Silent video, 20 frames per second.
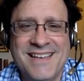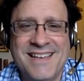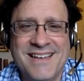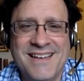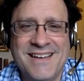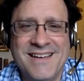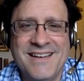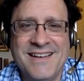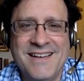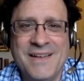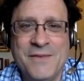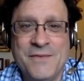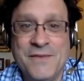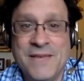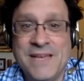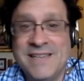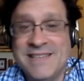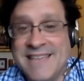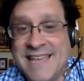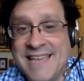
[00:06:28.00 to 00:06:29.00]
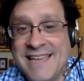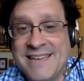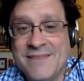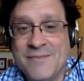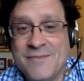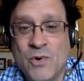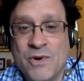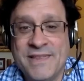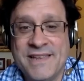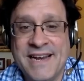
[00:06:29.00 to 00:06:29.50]
uh, and phase eight
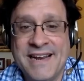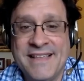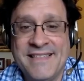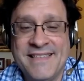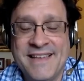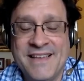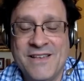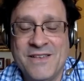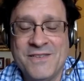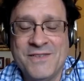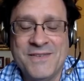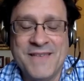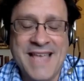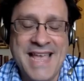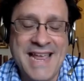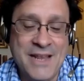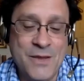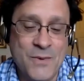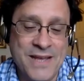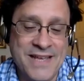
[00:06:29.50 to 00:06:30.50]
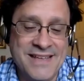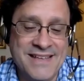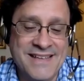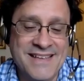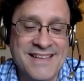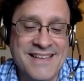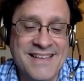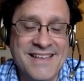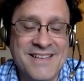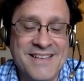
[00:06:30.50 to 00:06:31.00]
more than anything else. Anyway,
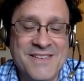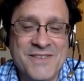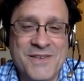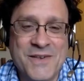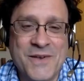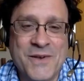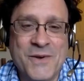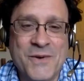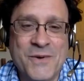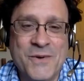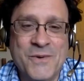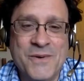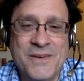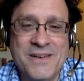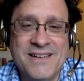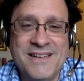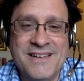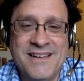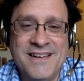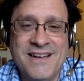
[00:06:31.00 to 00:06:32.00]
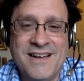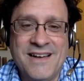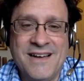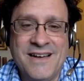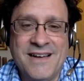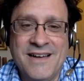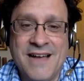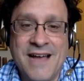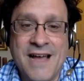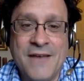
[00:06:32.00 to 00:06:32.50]
so
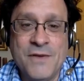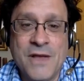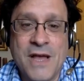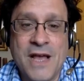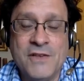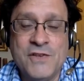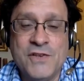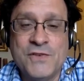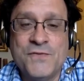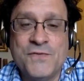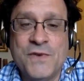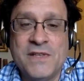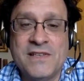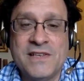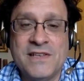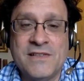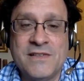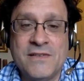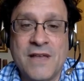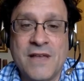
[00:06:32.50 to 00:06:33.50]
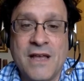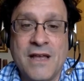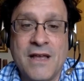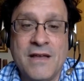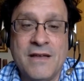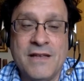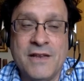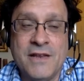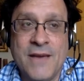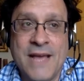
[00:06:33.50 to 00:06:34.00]
uh, I, I just felt it,
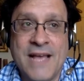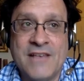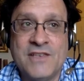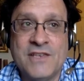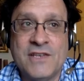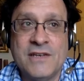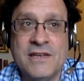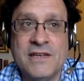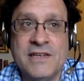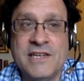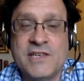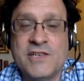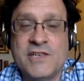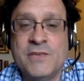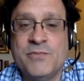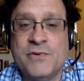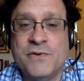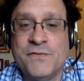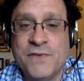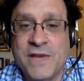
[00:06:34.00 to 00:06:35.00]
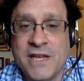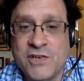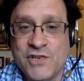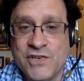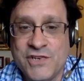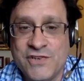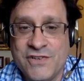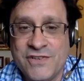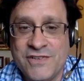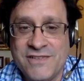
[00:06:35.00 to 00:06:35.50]
you know, as an addiction
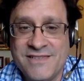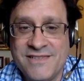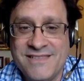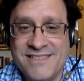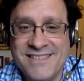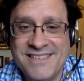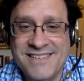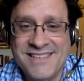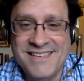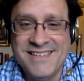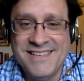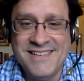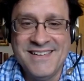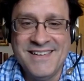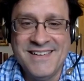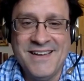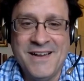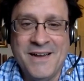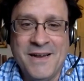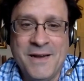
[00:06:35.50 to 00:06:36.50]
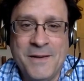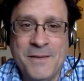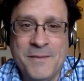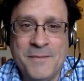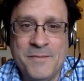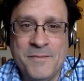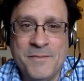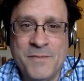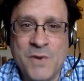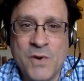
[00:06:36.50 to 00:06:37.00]
professional
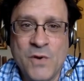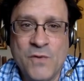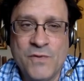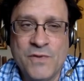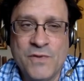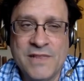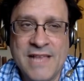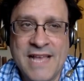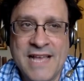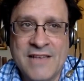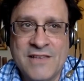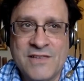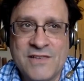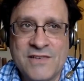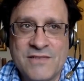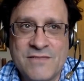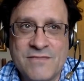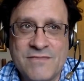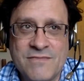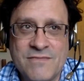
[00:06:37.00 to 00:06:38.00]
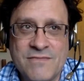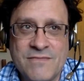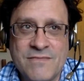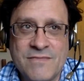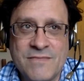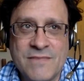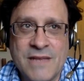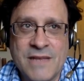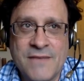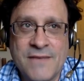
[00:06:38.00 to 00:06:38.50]
um, over the last,
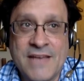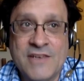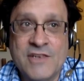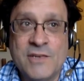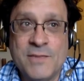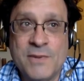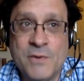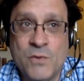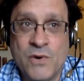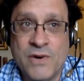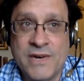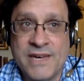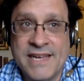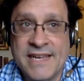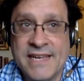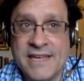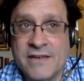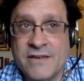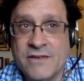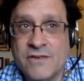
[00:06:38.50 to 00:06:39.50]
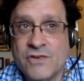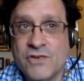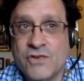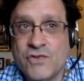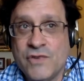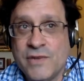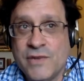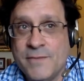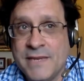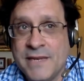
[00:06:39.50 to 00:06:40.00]
I've actually been working in
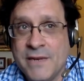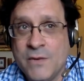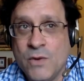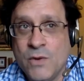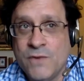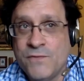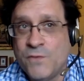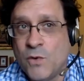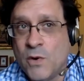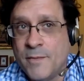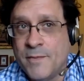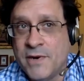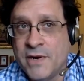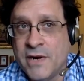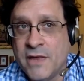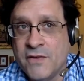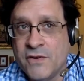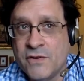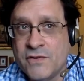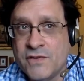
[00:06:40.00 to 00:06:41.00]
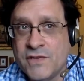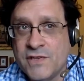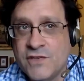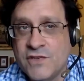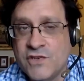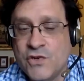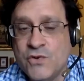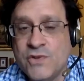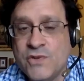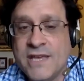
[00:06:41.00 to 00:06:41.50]
treatment in one form or another since
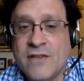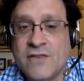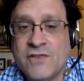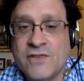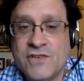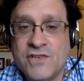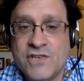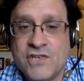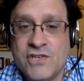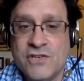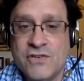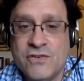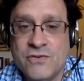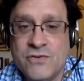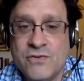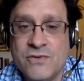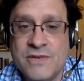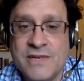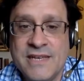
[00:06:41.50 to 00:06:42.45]
2002.